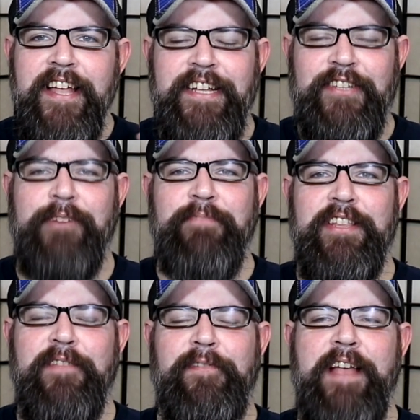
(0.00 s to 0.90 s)
In terms
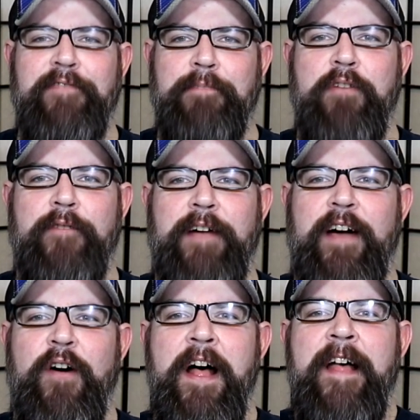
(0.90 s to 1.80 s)
of the flavor
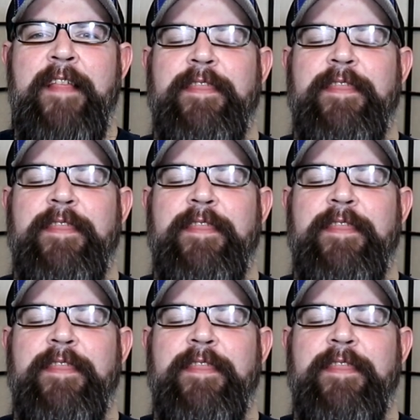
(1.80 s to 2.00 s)
profile,